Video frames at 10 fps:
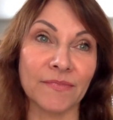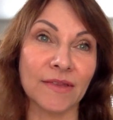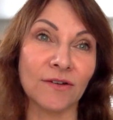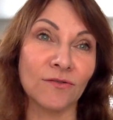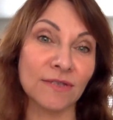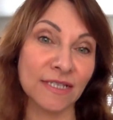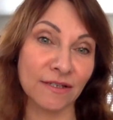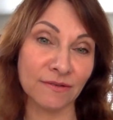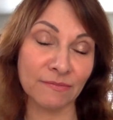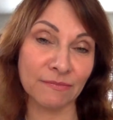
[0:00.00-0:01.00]
also
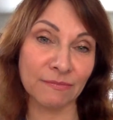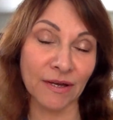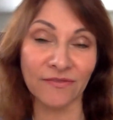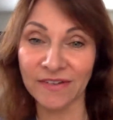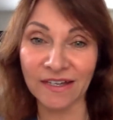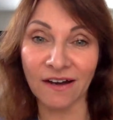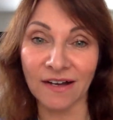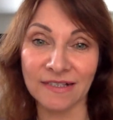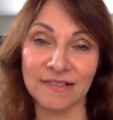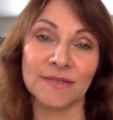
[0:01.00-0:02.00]
puffy
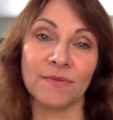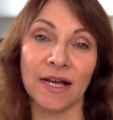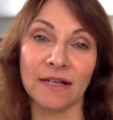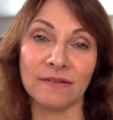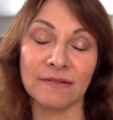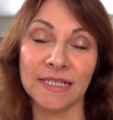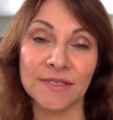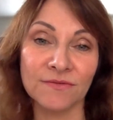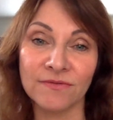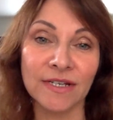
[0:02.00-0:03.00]
eyes as well,
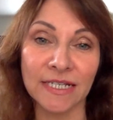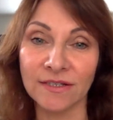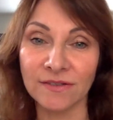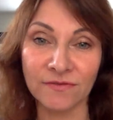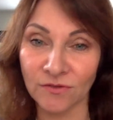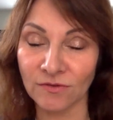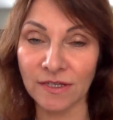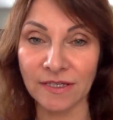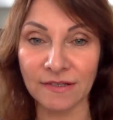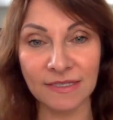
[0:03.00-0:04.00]
it's really good for all
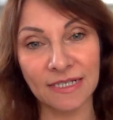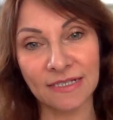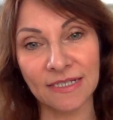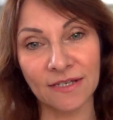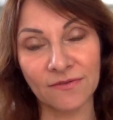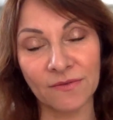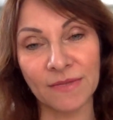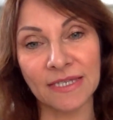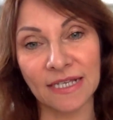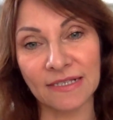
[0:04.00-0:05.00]
of those things. So for
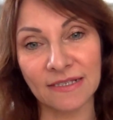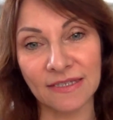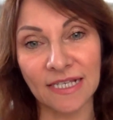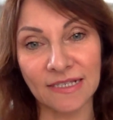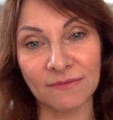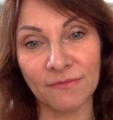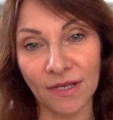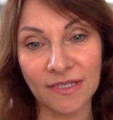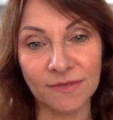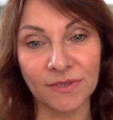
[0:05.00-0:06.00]
me, that's a
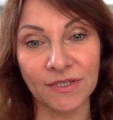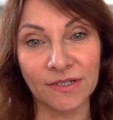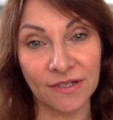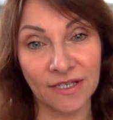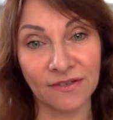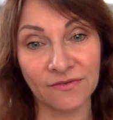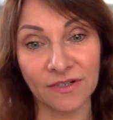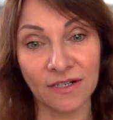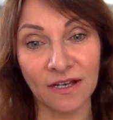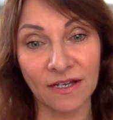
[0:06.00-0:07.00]
must when you're looking
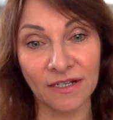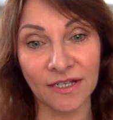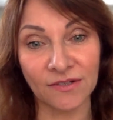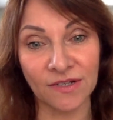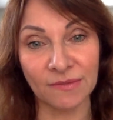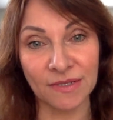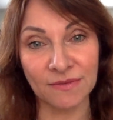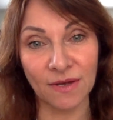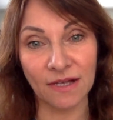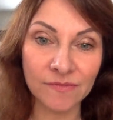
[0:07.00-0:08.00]
for an eye cream as
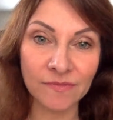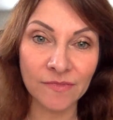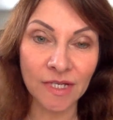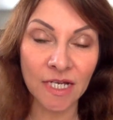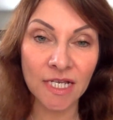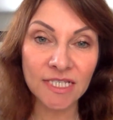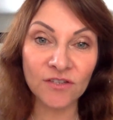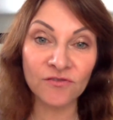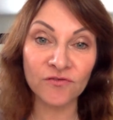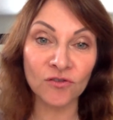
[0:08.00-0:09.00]
well.
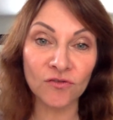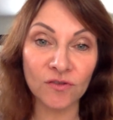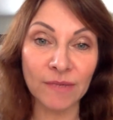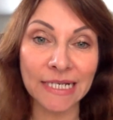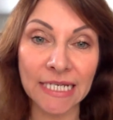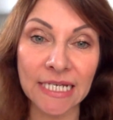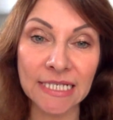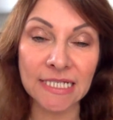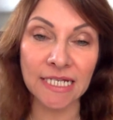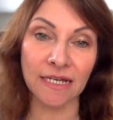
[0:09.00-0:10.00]
So fourth on my
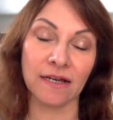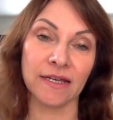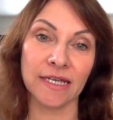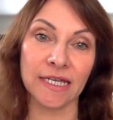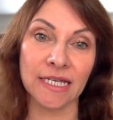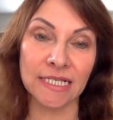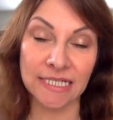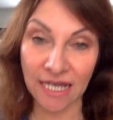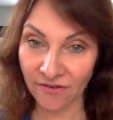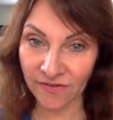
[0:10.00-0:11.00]
list is
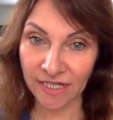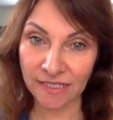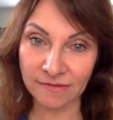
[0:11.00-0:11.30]
caffeine.